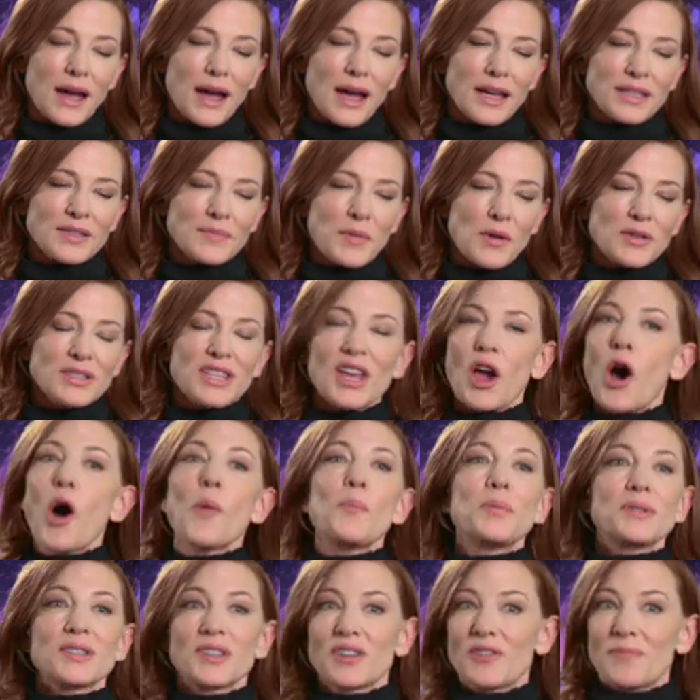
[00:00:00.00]
I suppose the
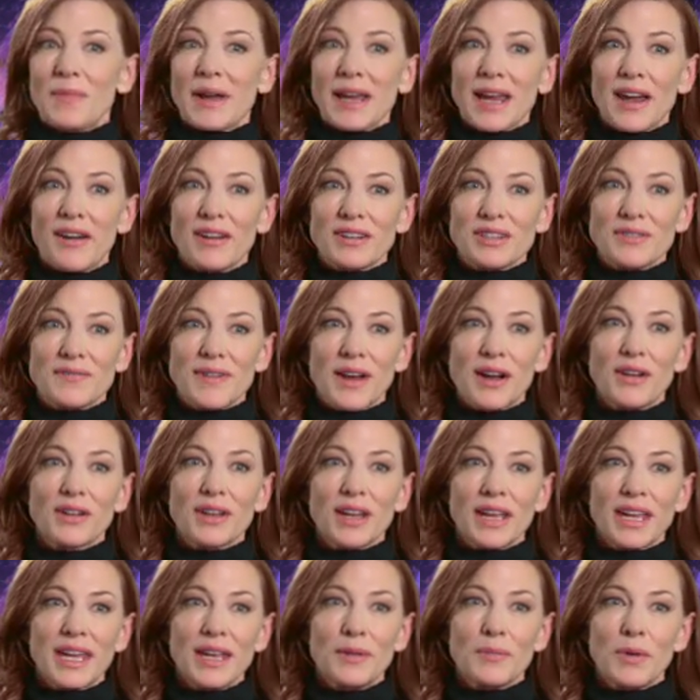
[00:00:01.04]
opposite of my character
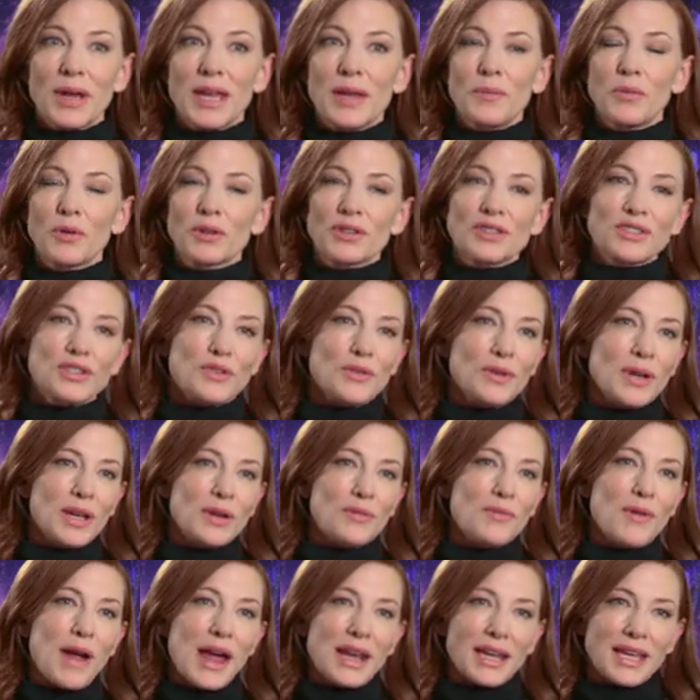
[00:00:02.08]
Valka, he wants to
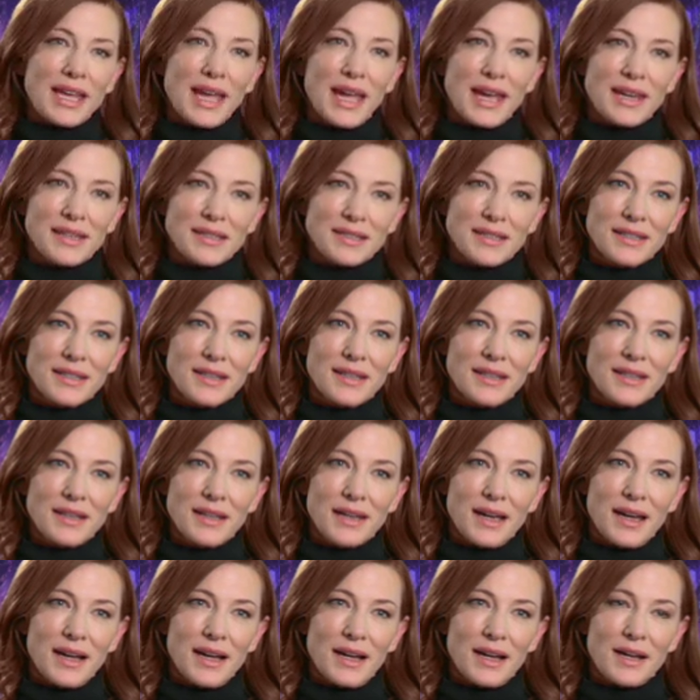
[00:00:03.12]
eradicate,
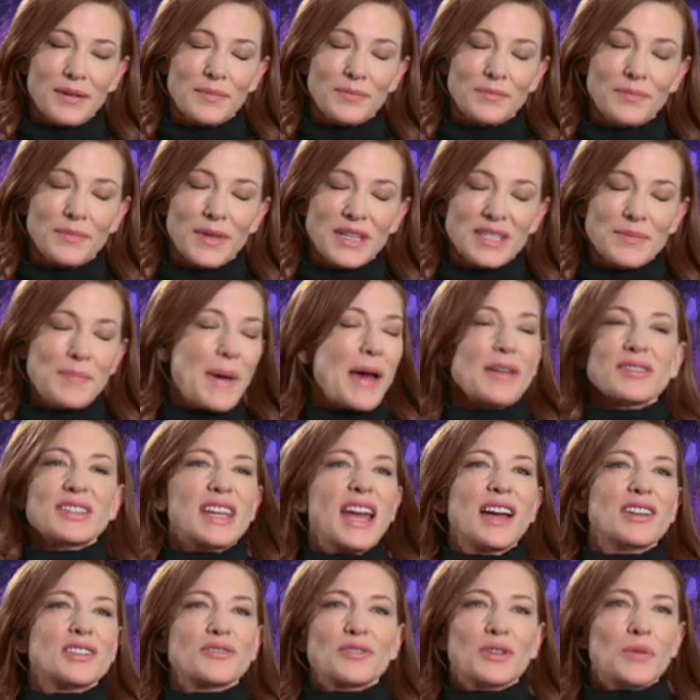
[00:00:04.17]
he's a bounty
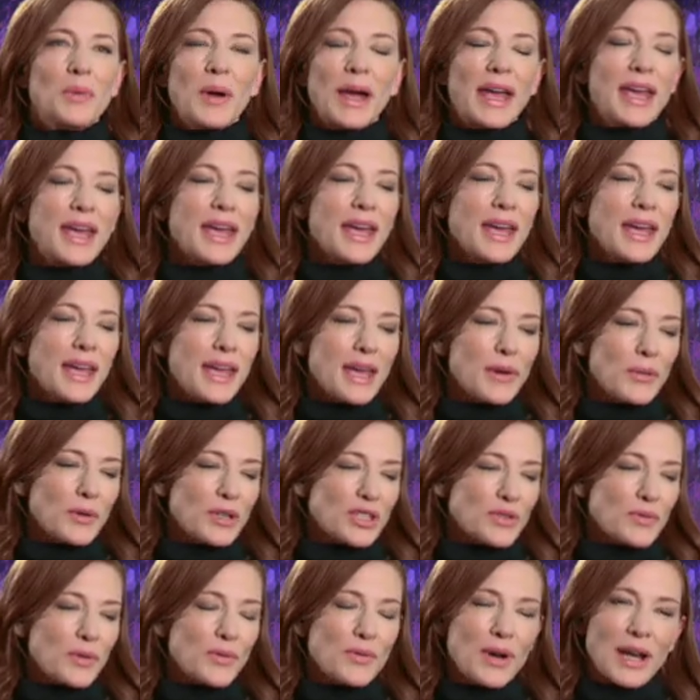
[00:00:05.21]
hunter in a way, he
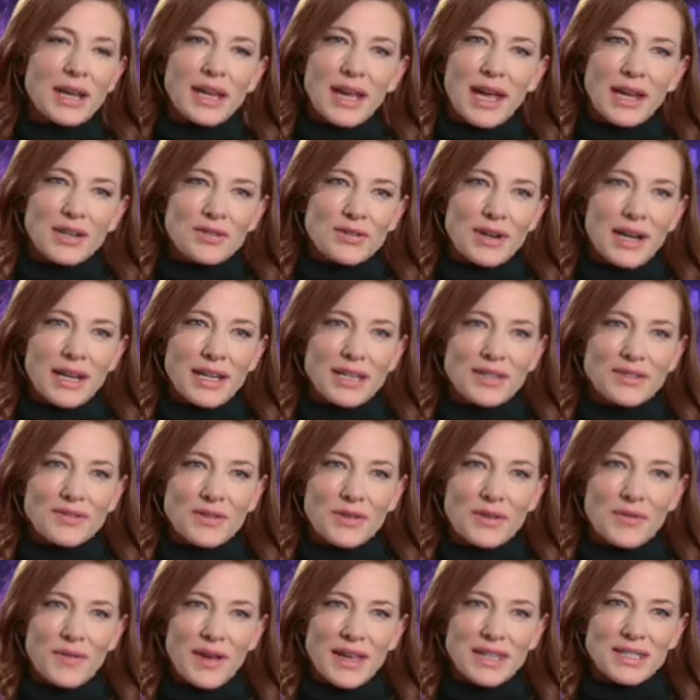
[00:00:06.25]
wants to eradicate dragons
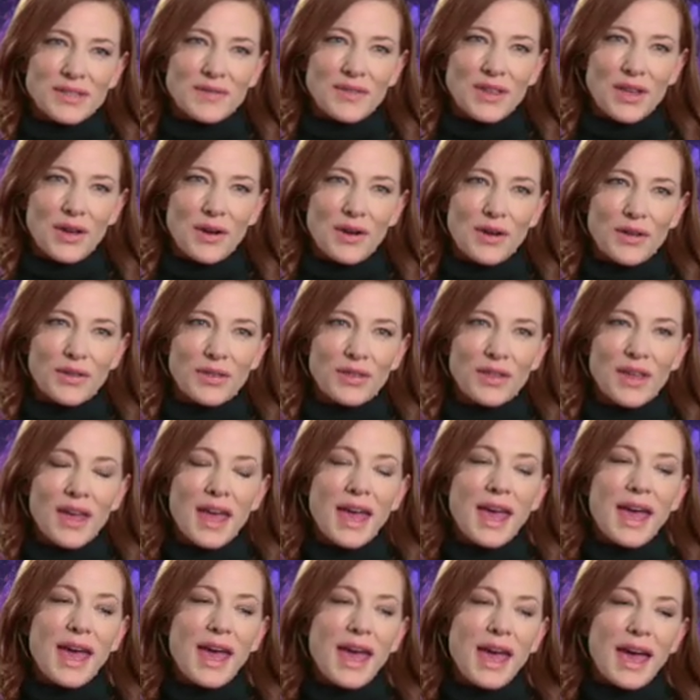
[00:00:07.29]
from the face of the earth.
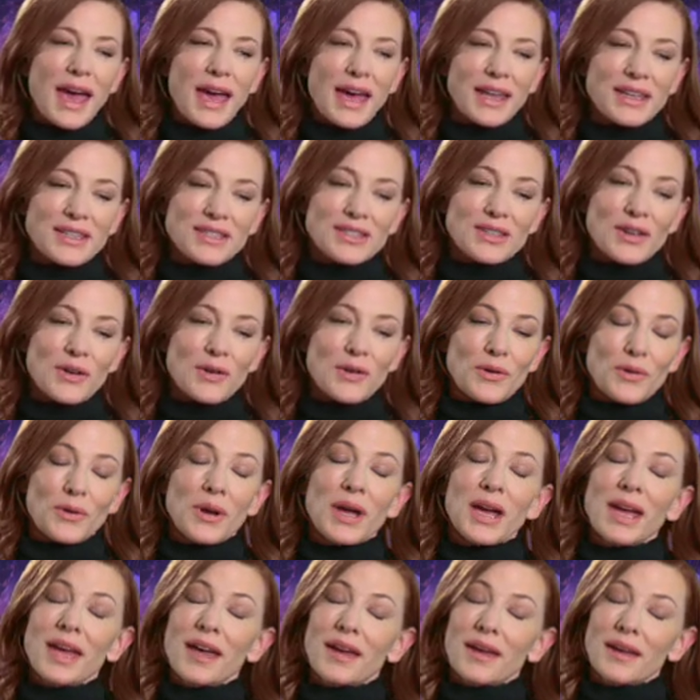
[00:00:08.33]
And so
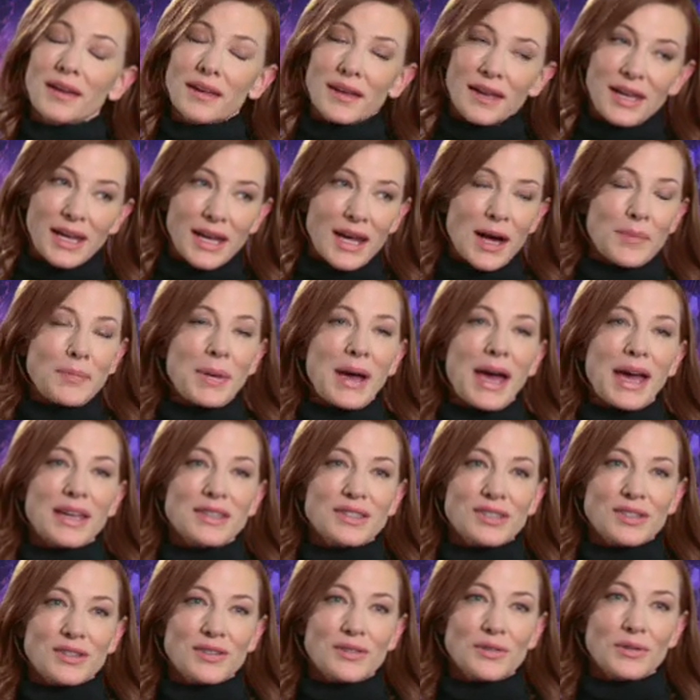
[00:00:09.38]
Hiccup
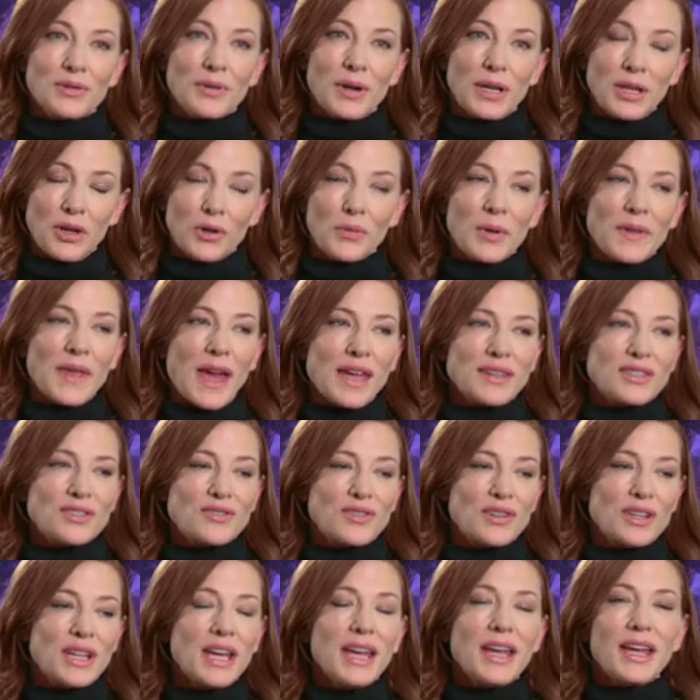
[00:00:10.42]
has to, along with
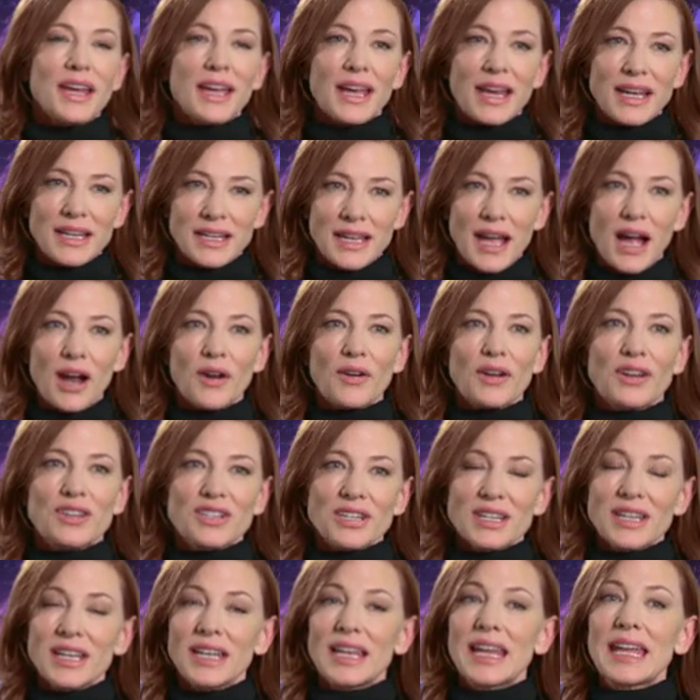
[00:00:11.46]
Astrid, encourage
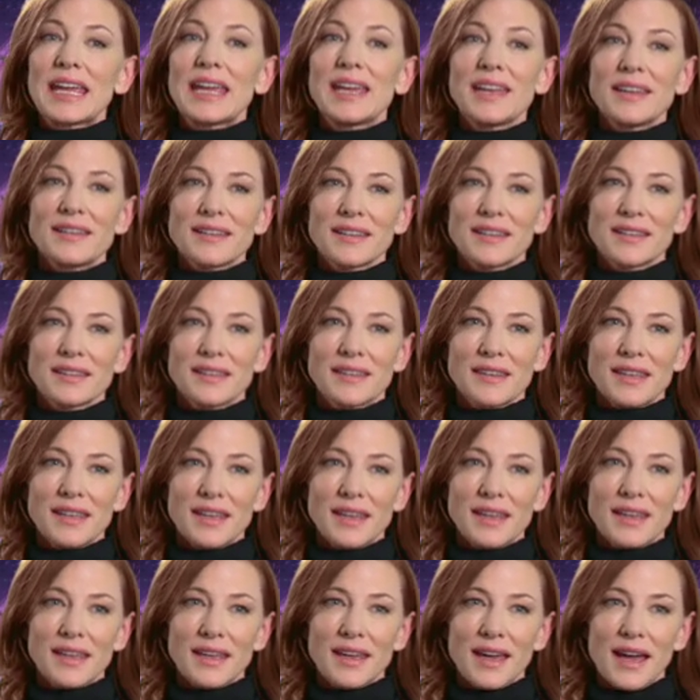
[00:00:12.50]
and lead
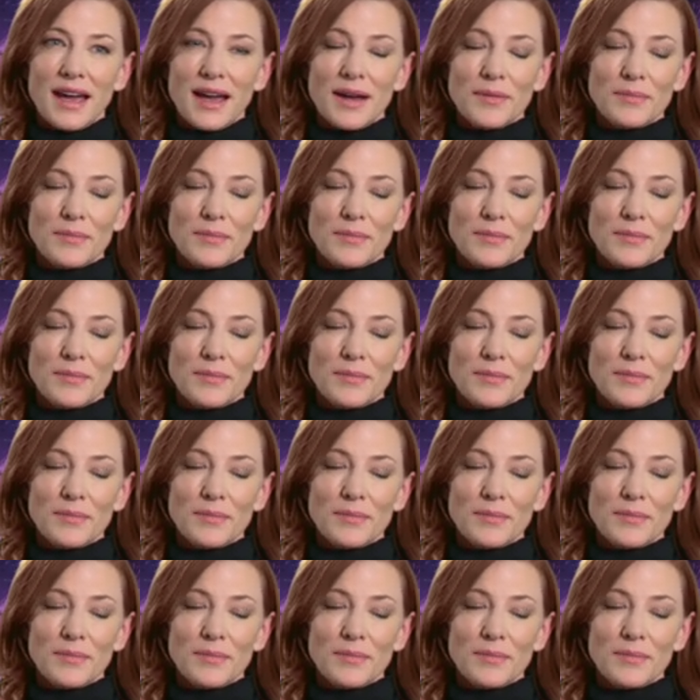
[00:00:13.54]
the